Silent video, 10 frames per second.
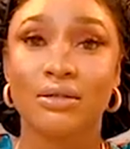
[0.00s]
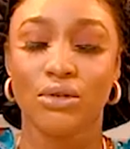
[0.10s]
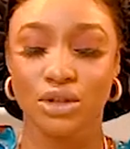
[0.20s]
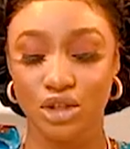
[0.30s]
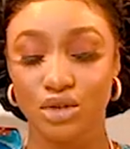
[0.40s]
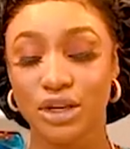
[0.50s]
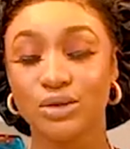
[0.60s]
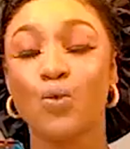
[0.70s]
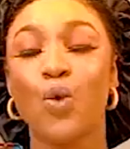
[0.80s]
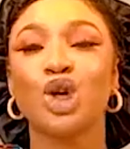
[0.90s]
What you do
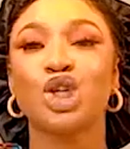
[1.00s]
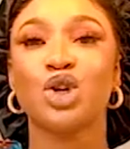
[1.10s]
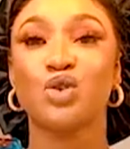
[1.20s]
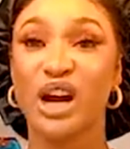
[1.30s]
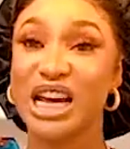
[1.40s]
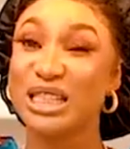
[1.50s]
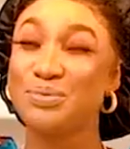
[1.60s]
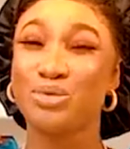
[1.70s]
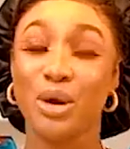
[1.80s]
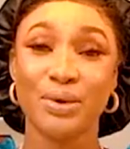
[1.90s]
is wash your rice
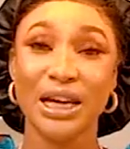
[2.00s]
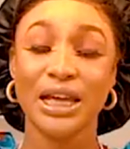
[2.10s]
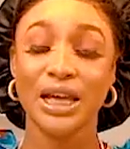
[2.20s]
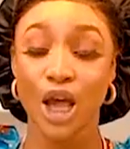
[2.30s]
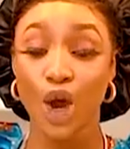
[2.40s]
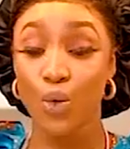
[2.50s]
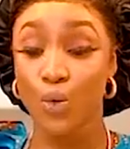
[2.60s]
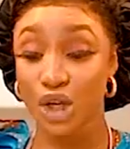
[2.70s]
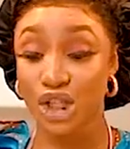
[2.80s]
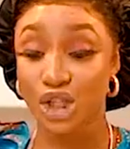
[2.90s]
properly,
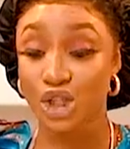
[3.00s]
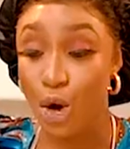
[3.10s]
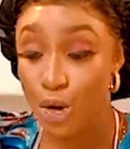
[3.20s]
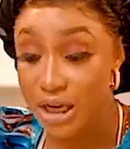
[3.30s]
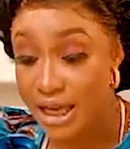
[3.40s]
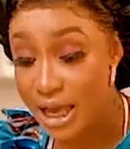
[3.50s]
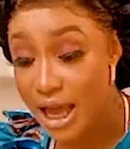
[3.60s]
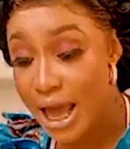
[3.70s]
wash it thoroughly,